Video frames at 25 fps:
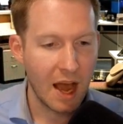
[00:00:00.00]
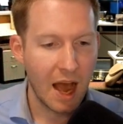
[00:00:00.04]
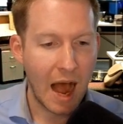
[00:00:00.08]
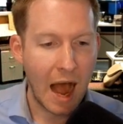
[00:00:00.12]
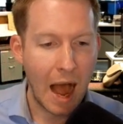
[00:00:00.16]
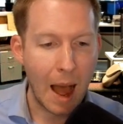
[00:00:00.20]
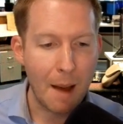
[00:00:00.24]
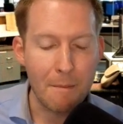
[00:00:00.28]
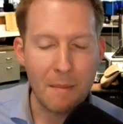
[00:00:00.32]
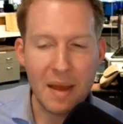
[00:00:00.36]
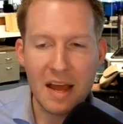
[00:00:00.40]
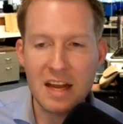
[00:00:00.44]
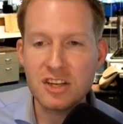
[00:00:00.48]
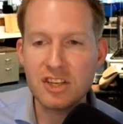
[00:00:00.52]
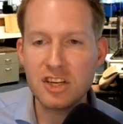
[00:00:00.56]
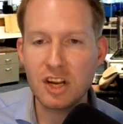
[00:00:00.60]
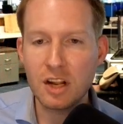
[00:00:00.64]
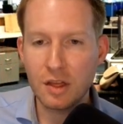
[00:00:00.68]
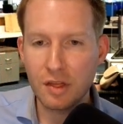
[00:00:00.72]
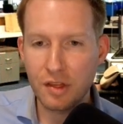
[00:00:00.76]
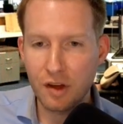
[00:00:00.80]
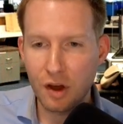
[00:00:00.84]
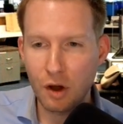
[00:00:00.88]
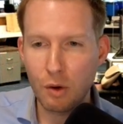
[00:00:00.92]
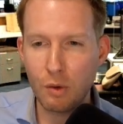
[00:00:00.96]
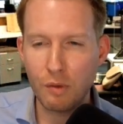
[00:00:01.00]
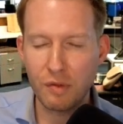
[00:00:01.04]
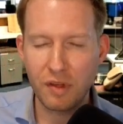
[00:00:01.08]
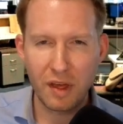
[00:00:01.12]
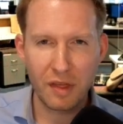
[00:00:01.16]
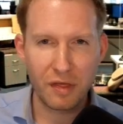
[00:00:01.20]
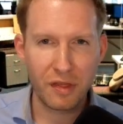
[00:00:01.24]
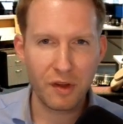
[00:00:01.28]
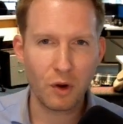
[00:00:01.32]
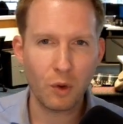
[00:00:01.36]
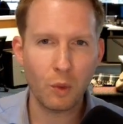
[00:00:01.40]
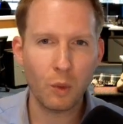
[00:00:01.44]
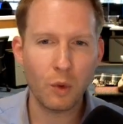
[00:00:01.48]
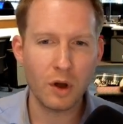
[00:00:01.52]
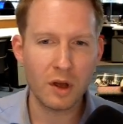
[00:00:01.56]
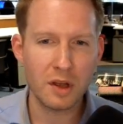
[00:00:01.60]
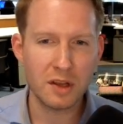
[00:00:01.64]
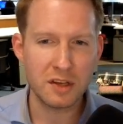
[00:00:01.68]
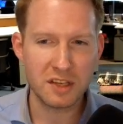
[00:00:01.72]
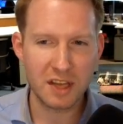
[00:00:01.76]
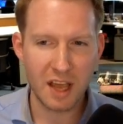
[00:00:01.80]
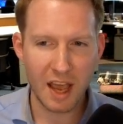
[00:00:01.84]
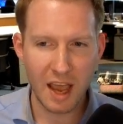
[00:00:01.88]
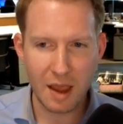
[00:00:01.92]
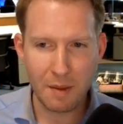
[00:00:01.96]
I mentioned, though, that there
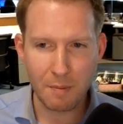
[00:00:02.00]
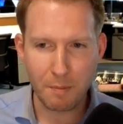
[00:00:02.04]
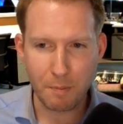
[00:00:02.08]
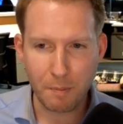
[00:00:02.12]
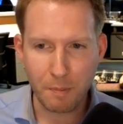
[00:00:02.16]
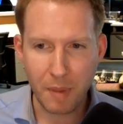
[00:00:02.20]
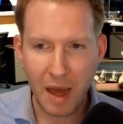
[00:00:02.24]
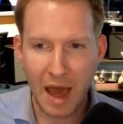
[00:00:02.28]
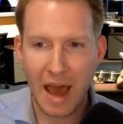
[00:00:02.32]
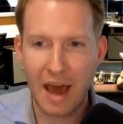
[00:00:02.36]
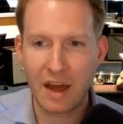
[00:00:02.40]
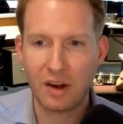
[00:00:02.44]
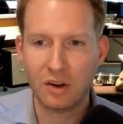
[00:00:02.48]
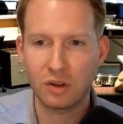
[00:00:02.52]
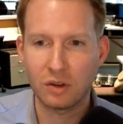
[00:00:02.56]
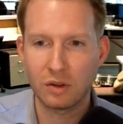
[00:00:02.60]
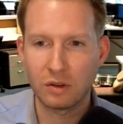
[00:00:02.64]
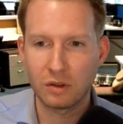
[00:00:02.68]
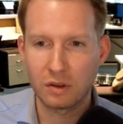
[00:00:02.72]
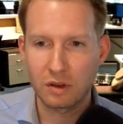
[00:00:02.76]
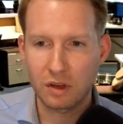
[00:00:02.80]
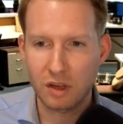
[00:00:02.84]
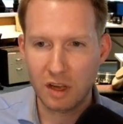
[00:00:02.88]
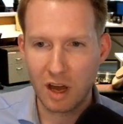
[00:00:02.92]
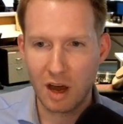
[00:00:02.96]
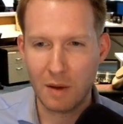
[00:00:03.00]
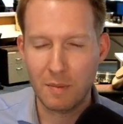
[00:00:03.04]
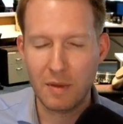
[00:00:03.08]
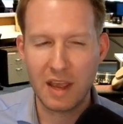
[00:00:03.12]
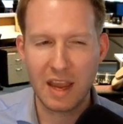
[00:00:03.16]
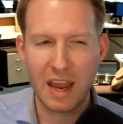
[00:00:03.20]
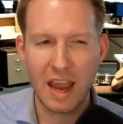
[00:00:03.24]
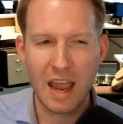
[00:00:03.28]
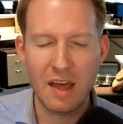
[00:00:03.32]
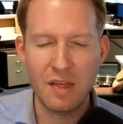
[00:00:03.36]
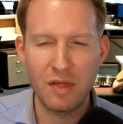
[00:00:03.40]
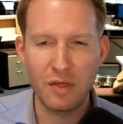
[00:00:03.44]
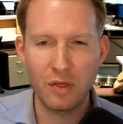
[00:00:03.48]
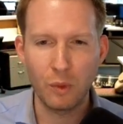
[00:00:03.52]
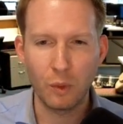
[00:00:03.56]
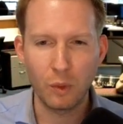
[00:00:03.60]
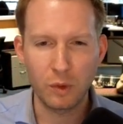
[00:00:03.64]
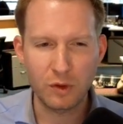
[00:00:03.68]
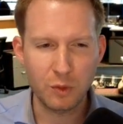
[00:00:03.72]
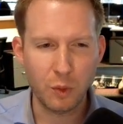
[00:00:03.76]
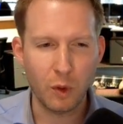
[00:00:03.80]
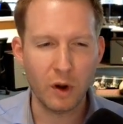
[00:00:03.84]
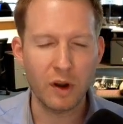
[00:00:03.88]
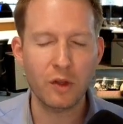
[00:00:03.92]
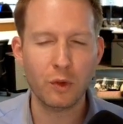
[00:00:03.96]
was a battle coming, and
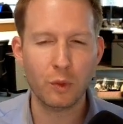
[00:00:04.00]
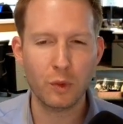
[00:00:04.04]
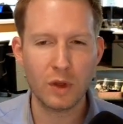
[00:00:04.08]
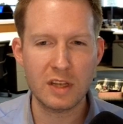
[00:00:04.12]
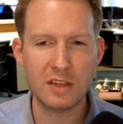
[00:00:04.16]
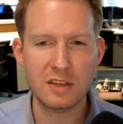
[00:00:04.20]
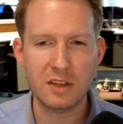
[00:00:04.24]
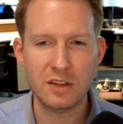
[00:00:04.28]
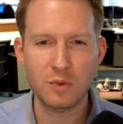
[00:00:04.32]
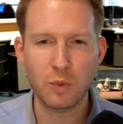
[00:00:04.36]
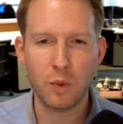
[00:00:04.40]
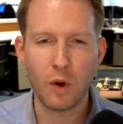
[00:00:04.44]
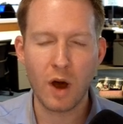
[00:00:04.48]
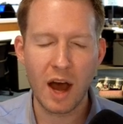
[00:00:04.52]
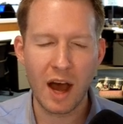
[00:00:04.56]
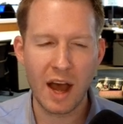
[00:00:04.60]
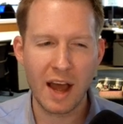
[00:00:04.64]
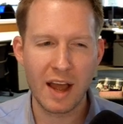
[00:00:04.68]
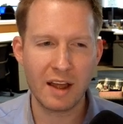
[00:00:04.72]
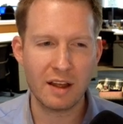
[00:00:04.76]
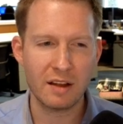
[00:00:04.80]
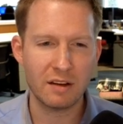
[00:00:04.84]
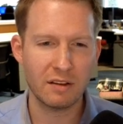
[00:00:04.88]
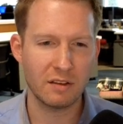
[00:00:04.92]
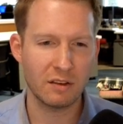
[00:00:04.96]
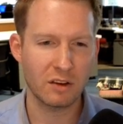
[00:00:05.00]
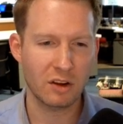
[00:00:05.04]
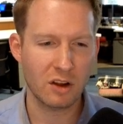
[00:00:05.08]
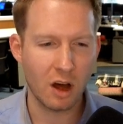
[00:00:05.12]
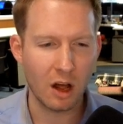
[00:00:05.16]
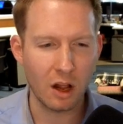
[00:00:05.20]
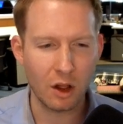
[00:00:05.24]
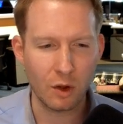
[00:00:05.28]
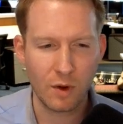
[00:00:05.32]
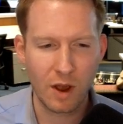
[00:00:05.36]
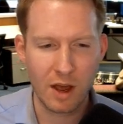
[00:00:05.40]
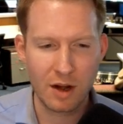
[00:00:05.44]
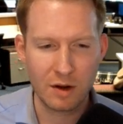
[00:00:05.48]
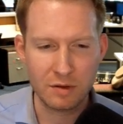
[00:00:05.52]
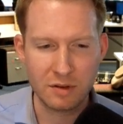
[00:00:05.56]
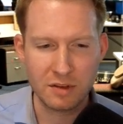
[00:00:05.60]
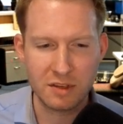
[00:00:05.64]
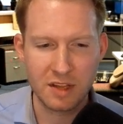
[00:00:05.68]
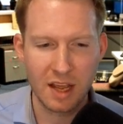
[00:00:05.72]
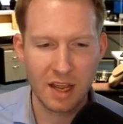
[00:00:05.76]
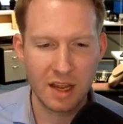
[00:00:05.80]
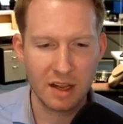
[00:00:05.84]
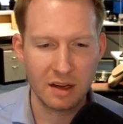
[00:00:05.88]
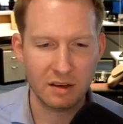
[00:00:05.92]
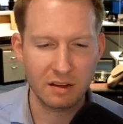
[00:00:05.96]
was one of the reasons why Colorado
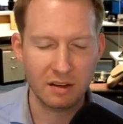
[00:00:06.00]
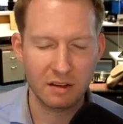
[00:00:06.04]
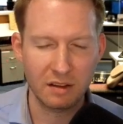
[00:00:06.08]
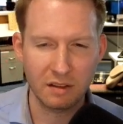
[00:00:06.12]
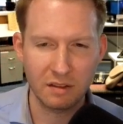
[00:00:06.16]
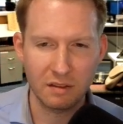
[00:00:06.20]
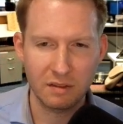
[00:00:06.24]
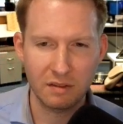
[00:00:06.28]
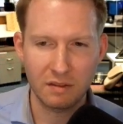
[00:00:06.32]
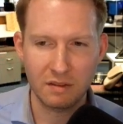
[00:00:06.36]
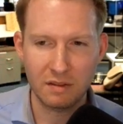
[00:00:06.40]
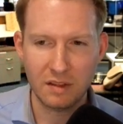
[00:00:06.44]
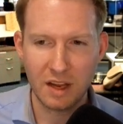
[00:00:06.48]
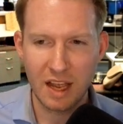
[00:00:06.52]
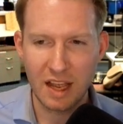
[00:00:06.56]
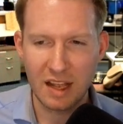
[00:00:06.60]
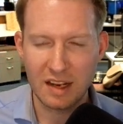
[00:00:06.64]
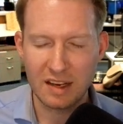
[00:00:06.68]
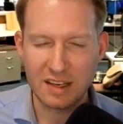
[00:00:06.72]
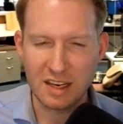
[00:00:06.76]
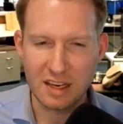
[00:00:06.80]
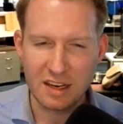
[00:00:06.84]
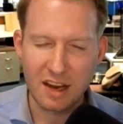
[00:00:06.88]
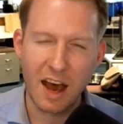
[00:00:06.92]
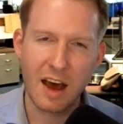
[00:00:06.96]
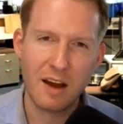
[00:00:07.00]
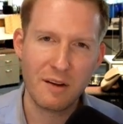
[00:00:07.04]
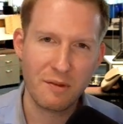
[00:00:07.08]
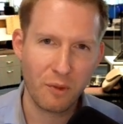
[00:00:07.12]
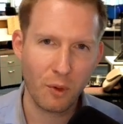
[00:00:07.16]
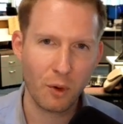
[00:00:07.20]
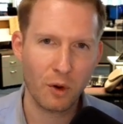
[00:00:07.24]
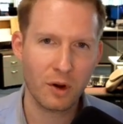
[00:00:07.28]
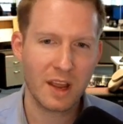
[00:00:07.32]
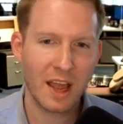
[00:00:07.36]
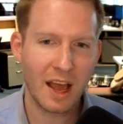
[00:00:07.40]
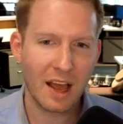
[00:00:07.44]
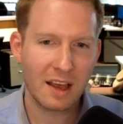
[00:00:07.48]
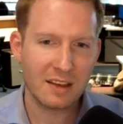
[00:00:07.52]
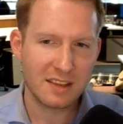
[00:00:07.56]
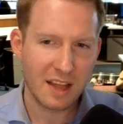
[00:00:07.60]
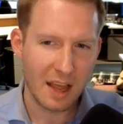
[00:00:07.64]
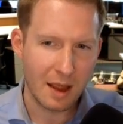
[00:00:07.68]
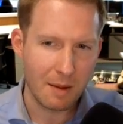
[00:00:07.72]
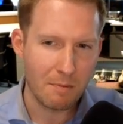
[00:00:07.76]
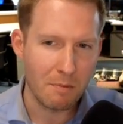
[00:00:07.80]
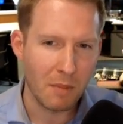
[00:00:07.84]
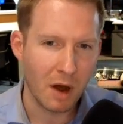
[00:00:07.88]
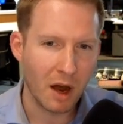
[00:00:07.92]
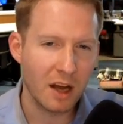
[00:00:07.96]
State did not forecast a
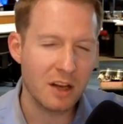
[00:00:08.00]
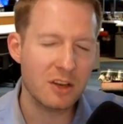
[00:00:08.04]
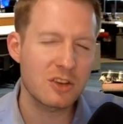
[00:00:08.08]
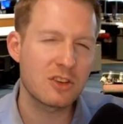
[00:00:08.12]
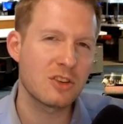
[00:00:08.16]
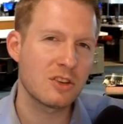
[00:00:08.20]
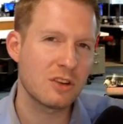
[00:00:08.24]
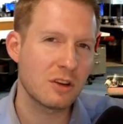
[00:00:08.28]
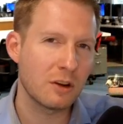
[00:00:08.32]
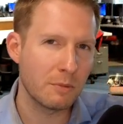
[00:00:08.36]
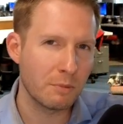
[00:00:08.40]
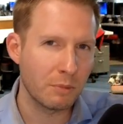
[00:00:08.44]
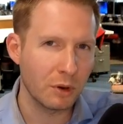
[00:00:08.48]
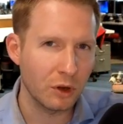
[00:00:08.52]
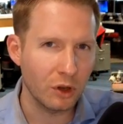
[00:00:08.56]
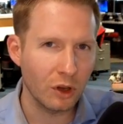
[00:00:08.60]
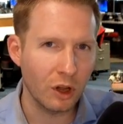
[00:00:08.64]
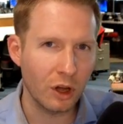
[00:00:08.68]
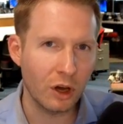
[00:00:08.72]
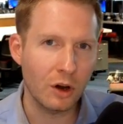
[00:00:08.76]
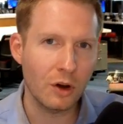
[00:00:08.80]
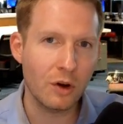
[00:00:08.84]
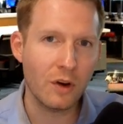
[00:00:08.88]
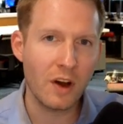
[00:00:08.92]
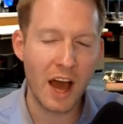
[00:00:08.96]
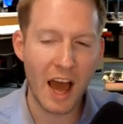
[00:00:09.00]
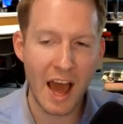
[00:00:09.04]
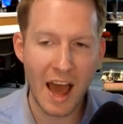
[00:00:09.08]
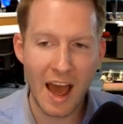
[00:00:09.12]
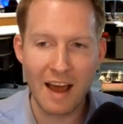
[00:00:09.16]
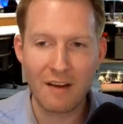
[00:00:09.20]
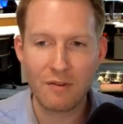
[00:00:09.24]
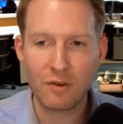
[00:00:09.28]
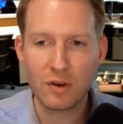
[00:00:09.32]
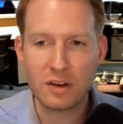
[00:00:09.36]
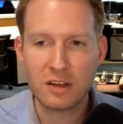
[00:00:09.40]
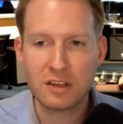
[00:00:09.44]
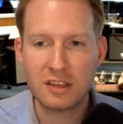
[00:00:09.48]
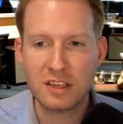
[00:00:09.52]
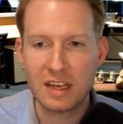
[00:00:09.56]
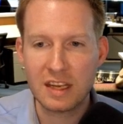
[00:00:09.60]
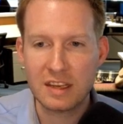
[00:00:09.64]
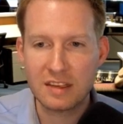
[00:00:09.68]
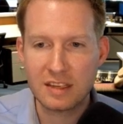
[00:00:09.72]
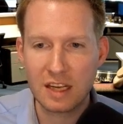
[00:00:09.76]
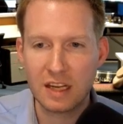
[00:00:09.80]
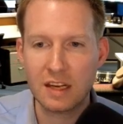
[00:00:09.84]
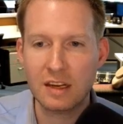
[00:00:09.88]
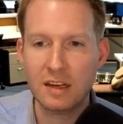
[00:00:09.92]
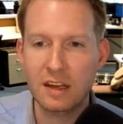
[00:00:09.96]
much below average
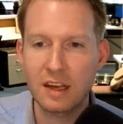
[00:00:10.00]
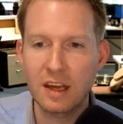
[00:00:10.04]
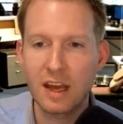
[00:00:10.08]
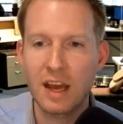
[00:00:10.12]
season.